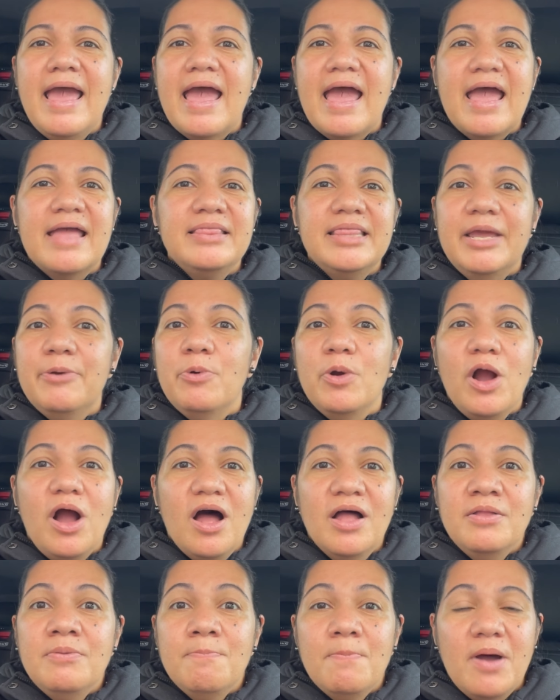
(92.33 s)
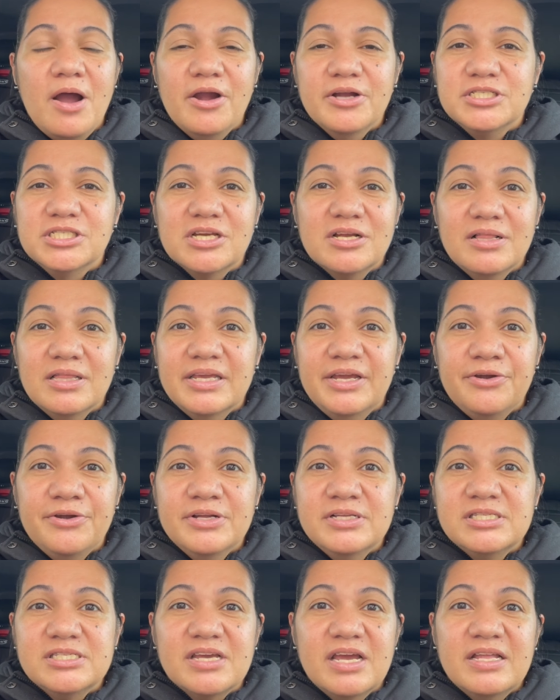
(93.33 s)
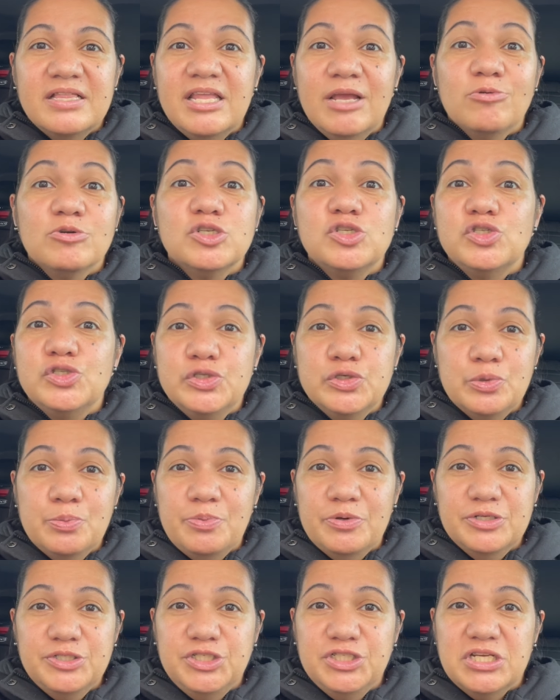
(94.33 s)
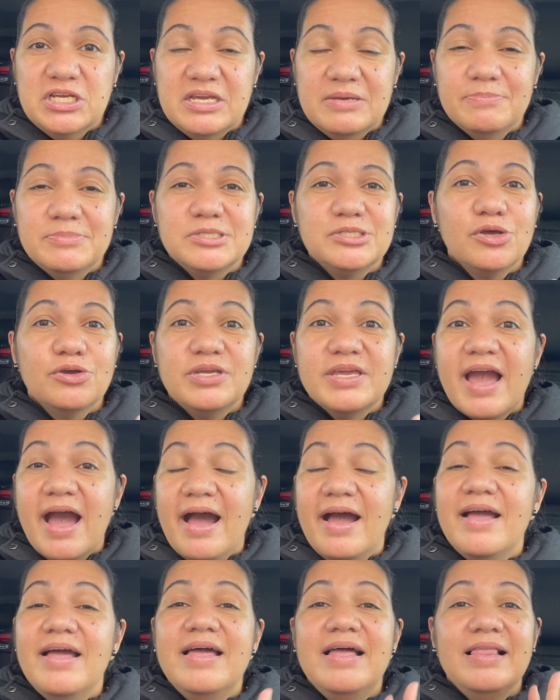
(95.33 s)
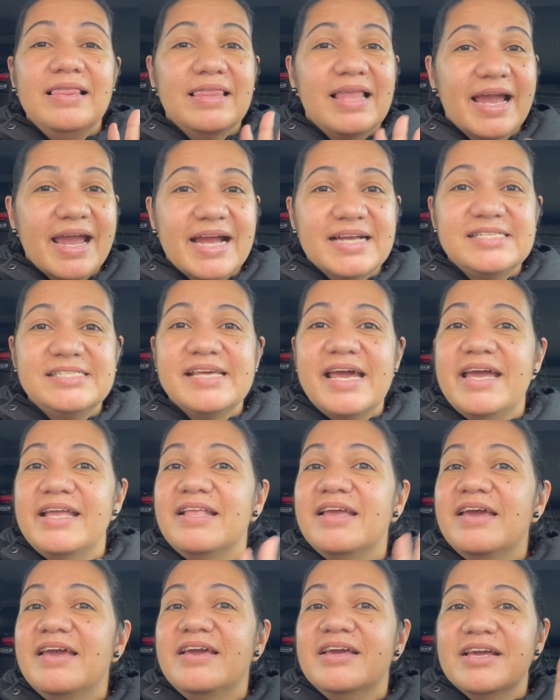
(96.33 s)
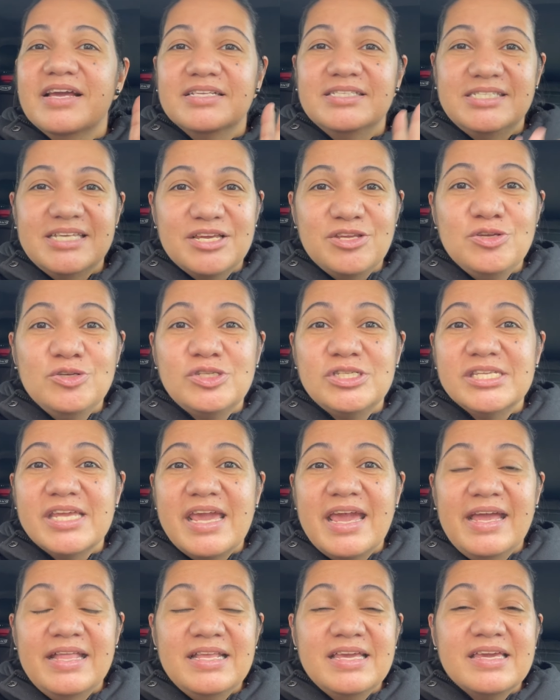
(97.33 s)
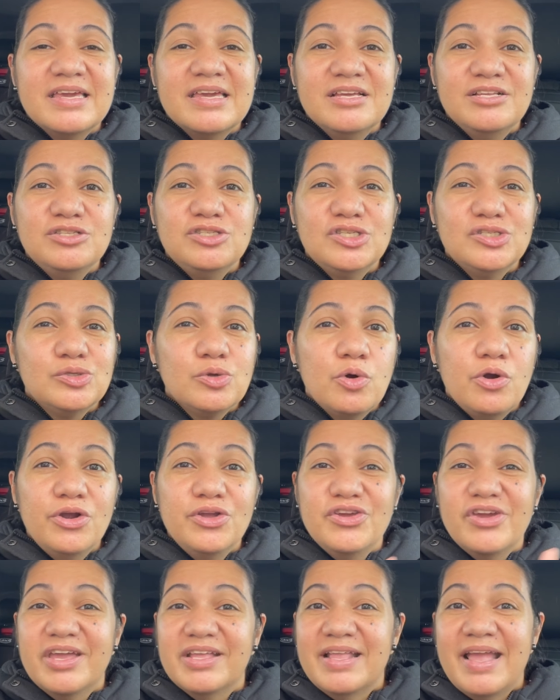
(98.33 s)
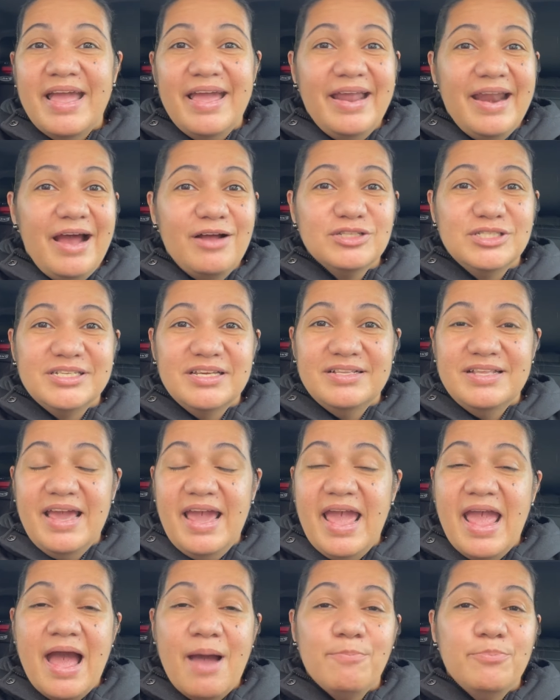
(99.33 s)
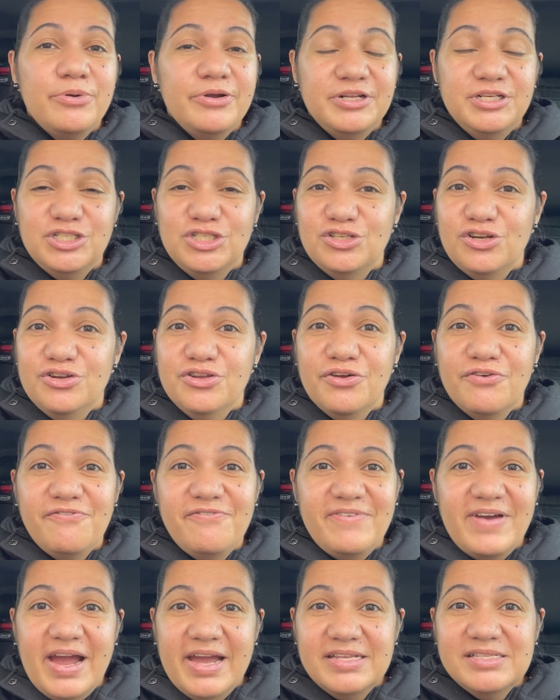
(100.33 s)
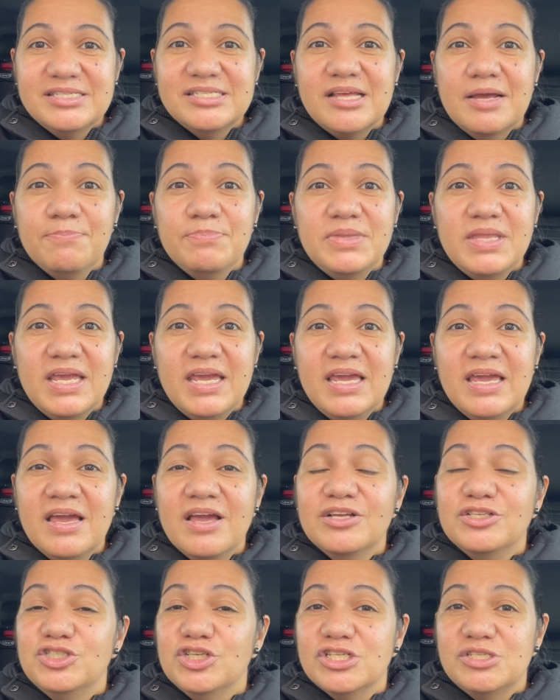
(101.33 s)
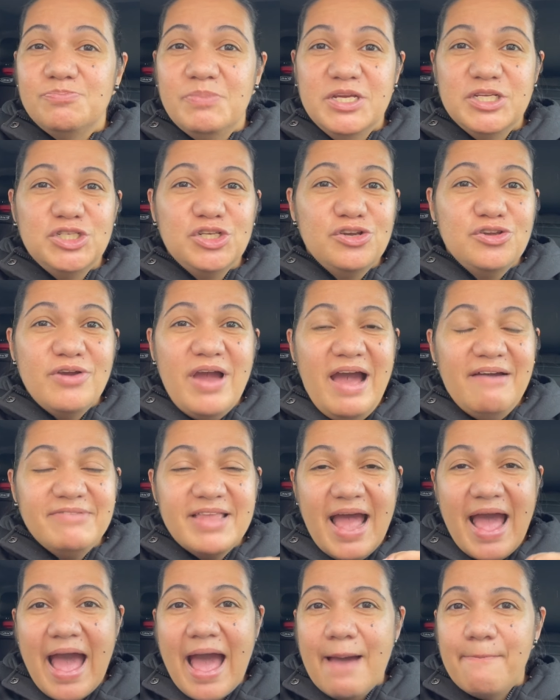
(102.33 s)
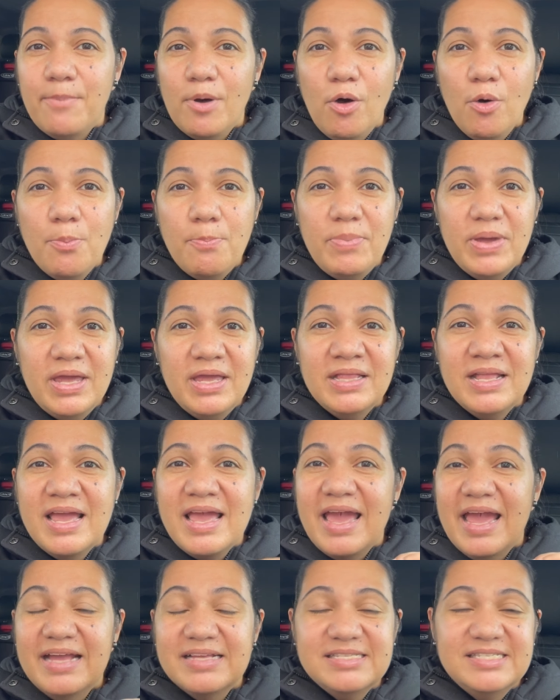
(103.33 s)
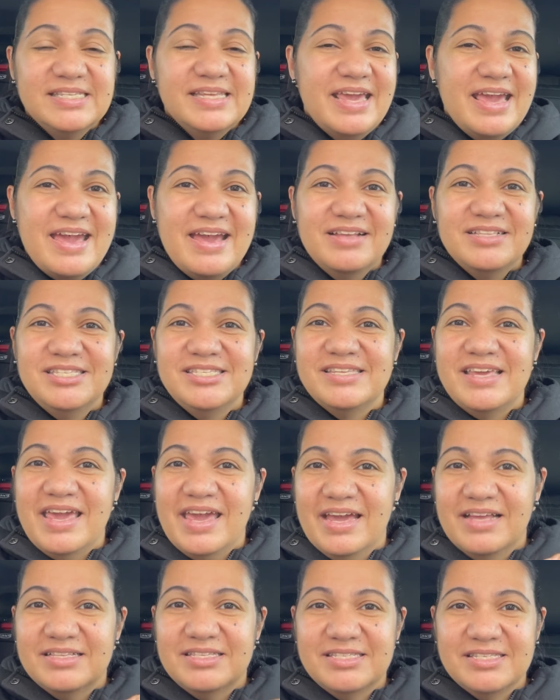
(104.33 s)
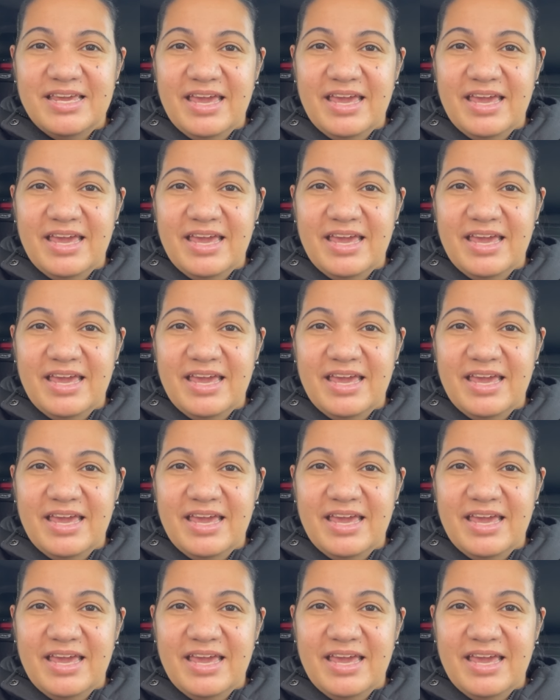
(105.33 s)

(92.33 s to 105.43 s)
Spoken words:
and they were unmarked clearance and they were super cheap. So yeah, like I said, continue scanning in store. You can head out today, I'm pretty sure you'll find something. Just make sure you have that app open and scan.